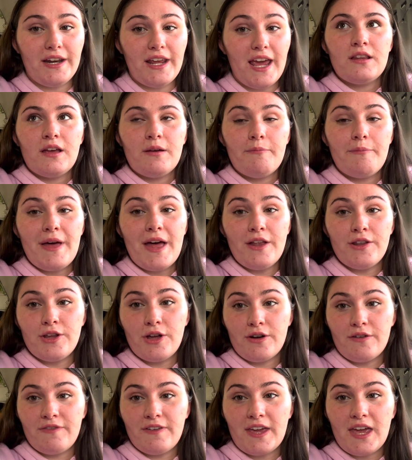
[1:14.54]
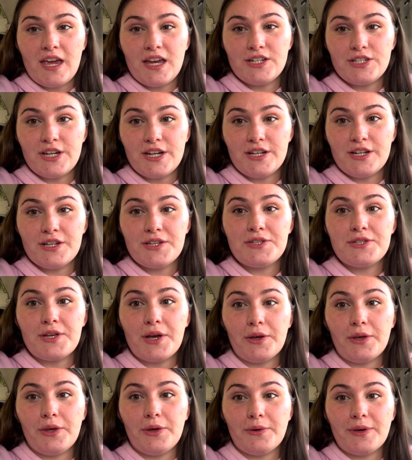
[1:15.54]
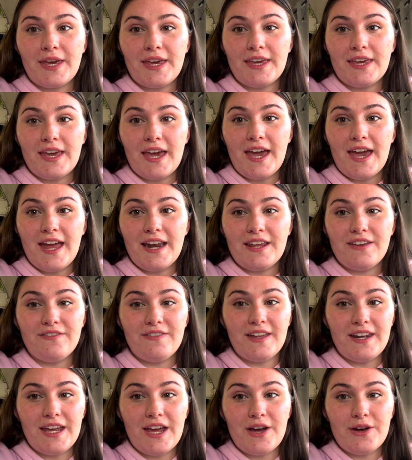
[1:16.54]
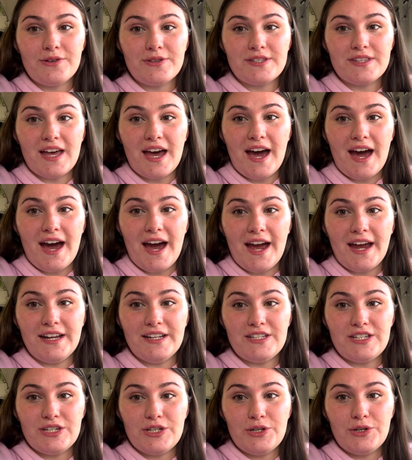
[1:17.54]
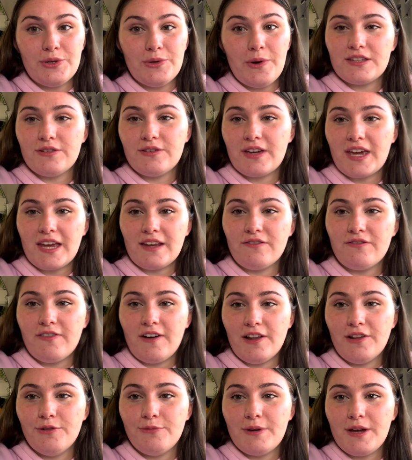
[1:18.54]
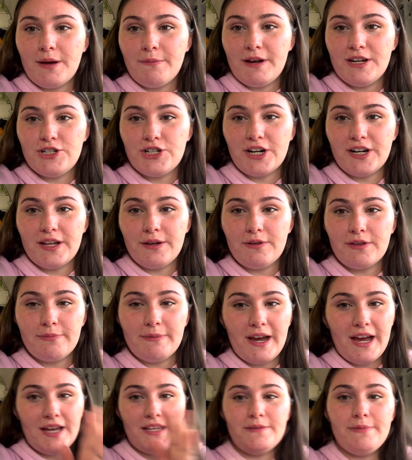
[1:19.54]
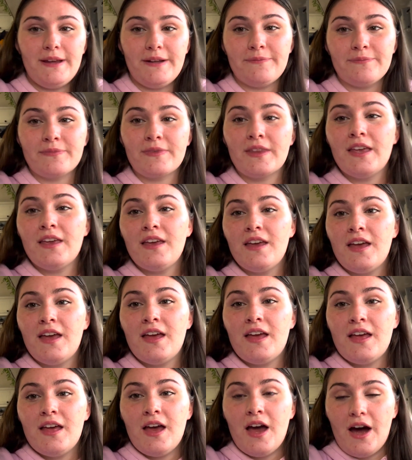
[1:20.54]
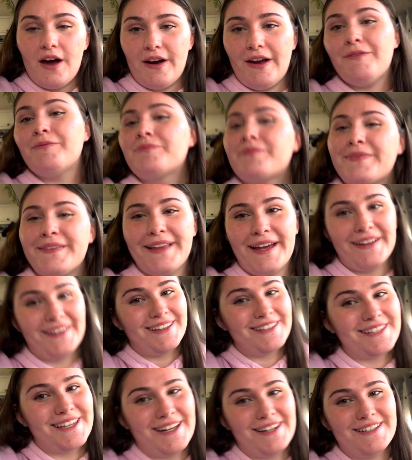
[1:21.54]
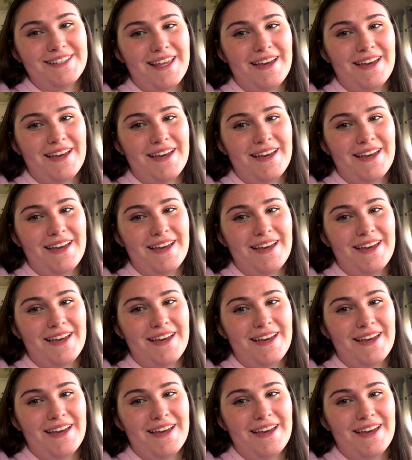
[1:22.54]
and bell notification so you can get any videos that I do. You can follow me on my journey with my husband. Alright, now let's get into that